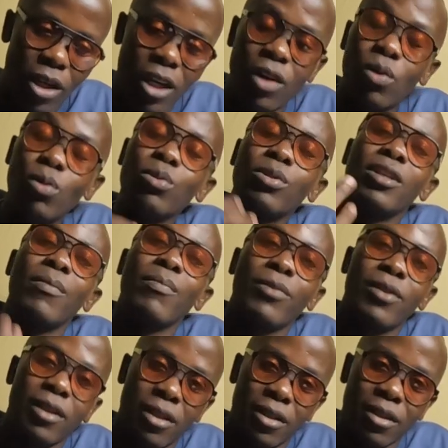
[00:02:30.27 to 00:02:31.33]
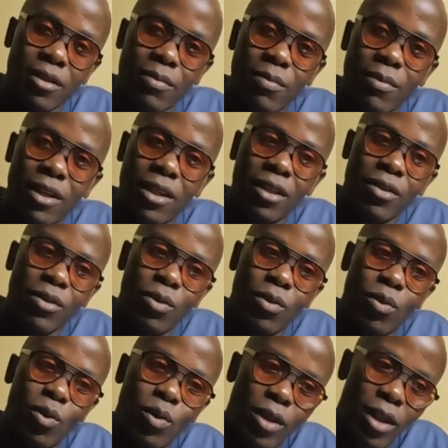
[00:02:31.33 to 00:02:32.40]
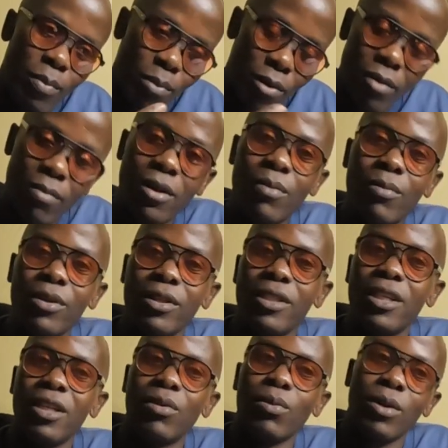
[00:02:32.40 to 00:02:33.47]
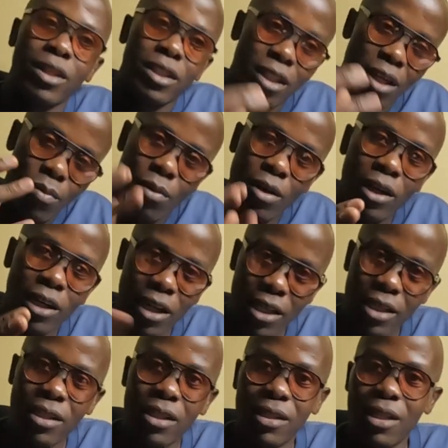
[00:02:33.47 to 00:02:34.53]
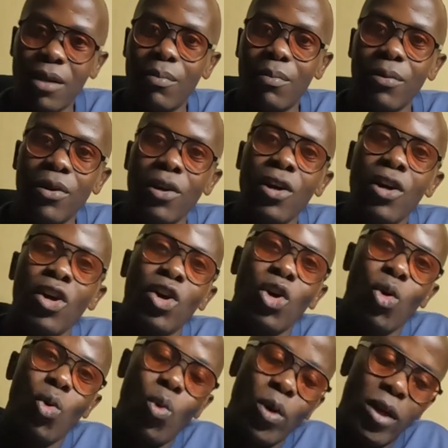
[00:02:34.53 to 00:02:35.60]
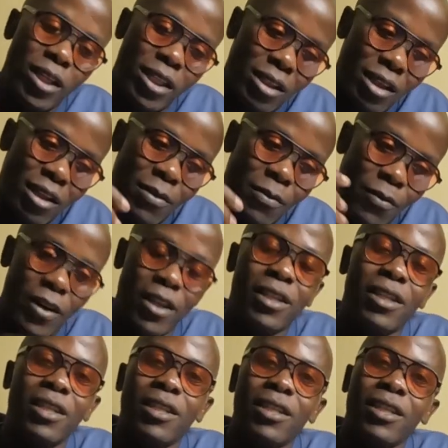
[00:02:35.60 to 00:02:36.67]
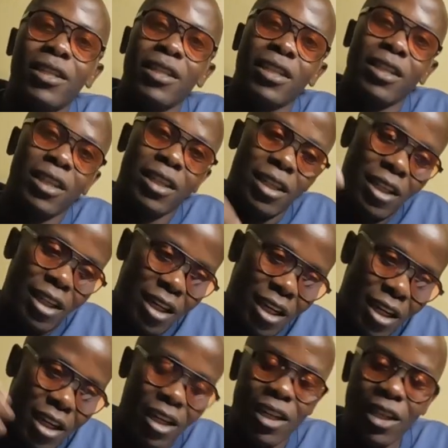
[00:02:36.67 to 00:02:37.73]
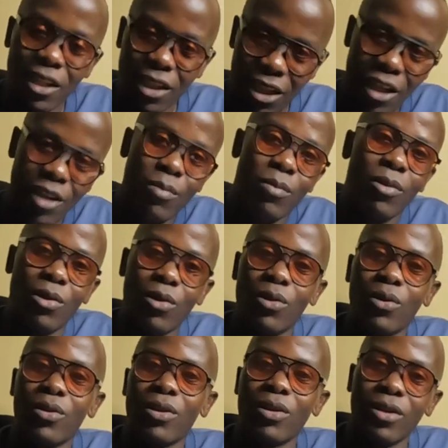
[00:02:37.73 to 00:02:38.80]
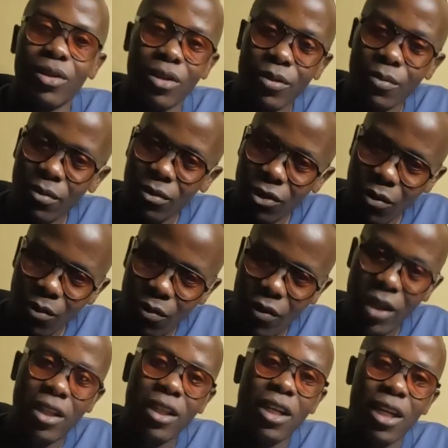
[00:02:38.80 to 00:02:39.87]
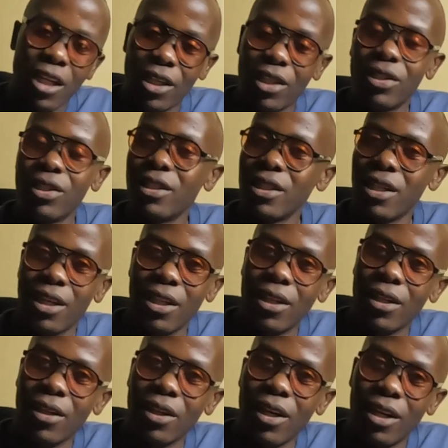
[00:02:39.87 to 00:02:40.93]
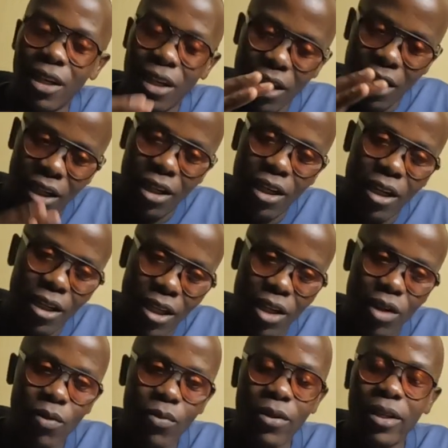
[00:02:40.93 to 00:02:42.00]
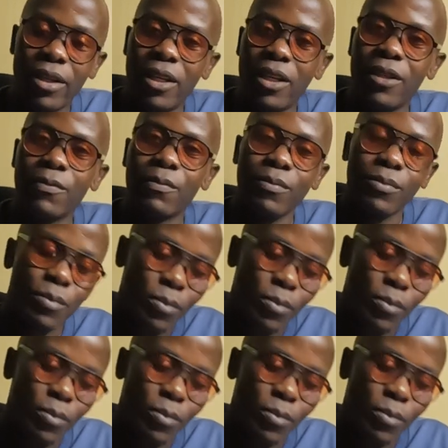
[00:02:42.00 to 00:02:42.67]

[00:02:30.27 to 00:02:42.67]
we can do something. But the problem is that when someone rises up, we start fighting him or fighting against each other. And at the end of the day,